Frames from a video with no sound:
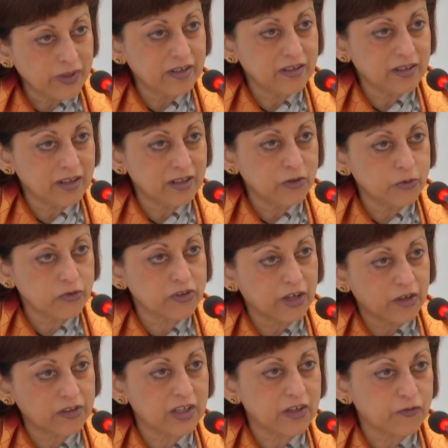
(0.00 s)
India, who is
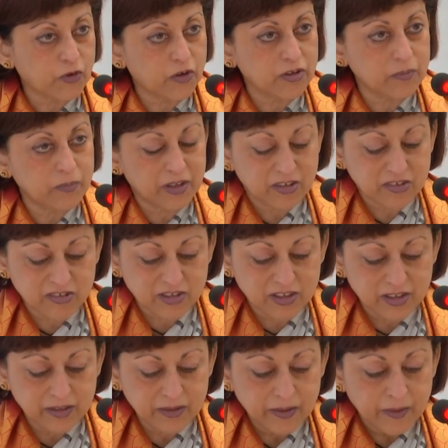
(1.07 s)
now their foreign minister,
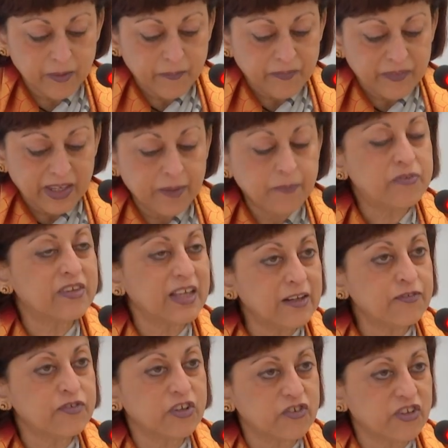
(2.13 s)

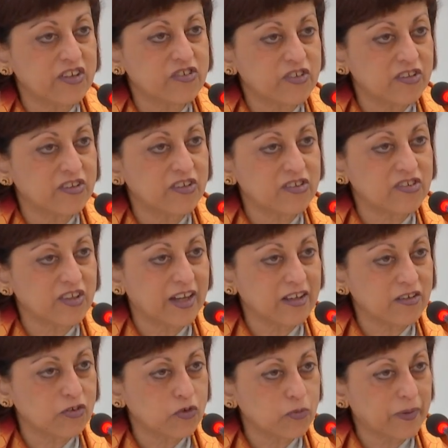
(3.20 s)
himself suggested this
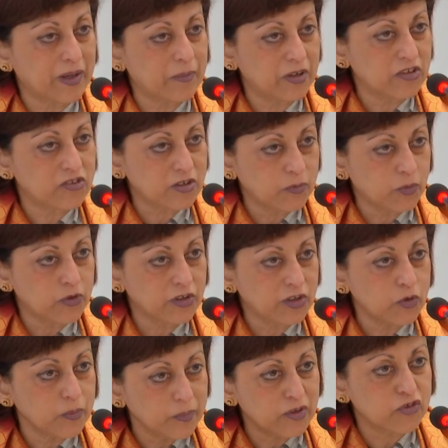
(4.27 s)
site to Prime Minister Modi,
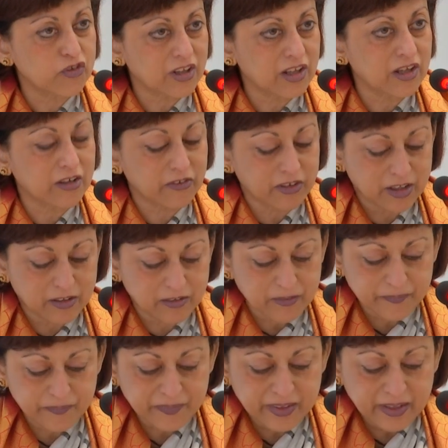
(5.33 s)
who immediately agreed.
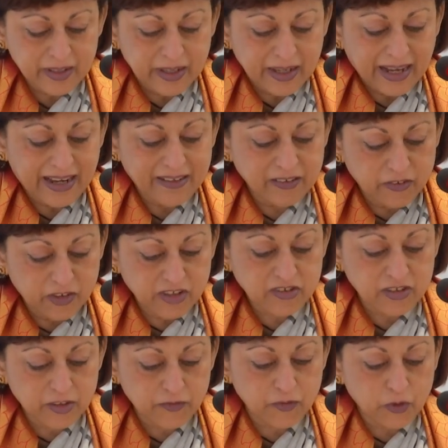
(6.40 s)
And the
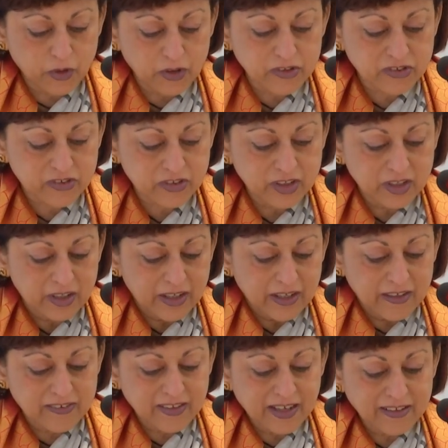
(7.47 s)
reason, of course,
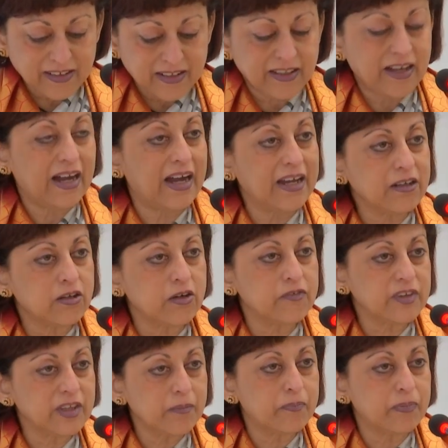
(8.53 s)
is that at the height
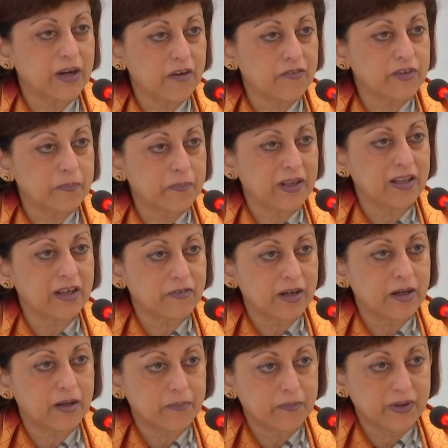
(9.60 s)
of the, of the Pallava
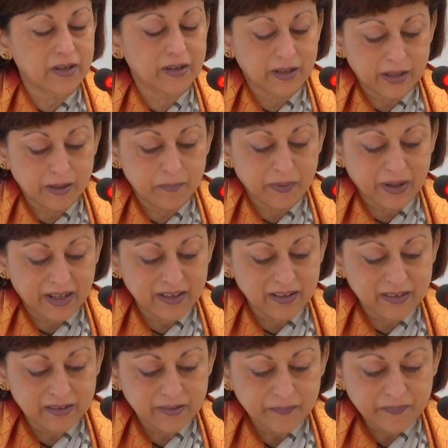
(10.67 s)
uh,
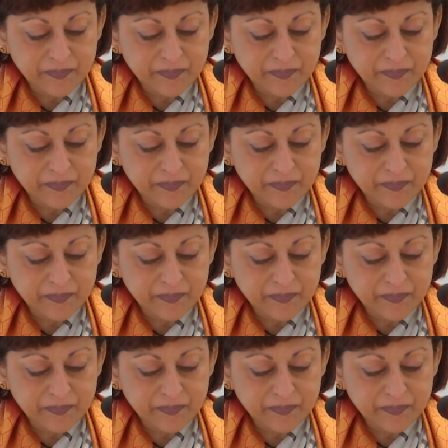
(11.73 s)
empire,